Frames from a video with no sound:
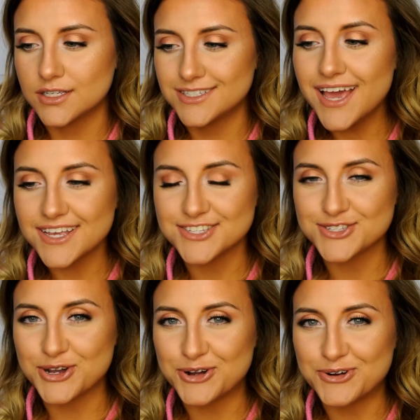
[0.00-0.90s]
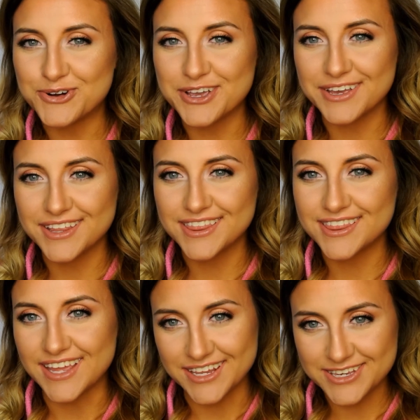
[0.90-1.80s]
yeah, so
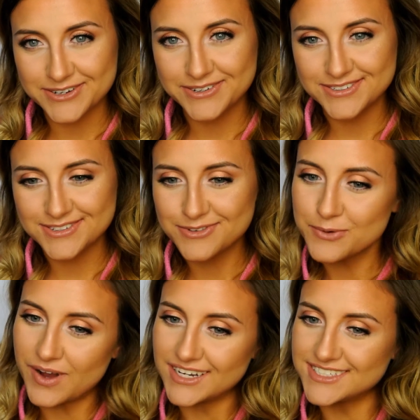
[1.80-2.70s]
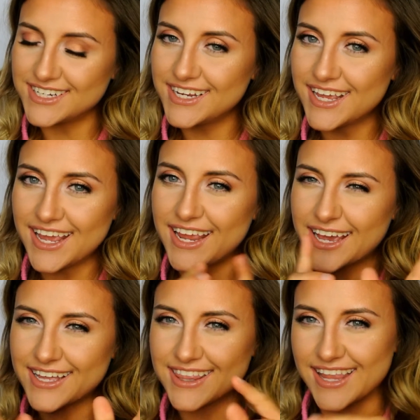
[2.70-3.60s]
thank you for watching
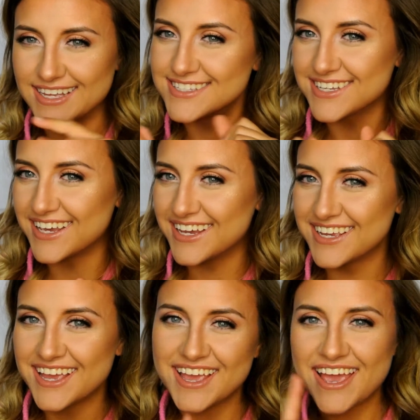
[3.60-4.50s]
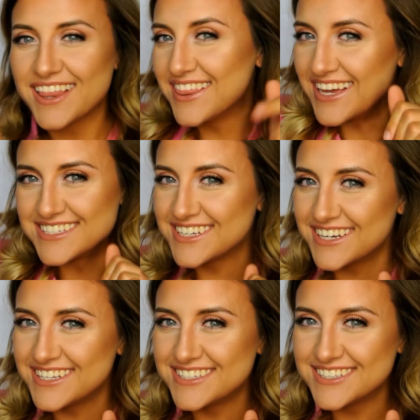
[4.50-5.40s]
and let's get
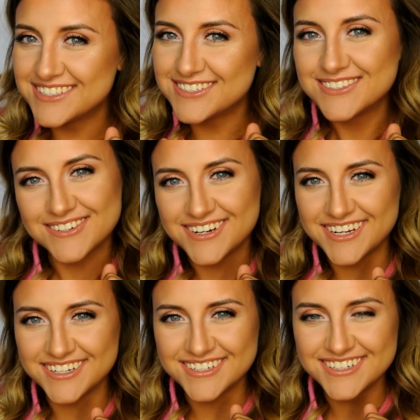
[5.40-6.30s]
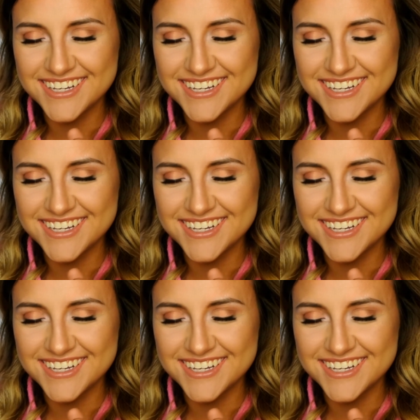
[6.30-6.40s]
into the tutorial.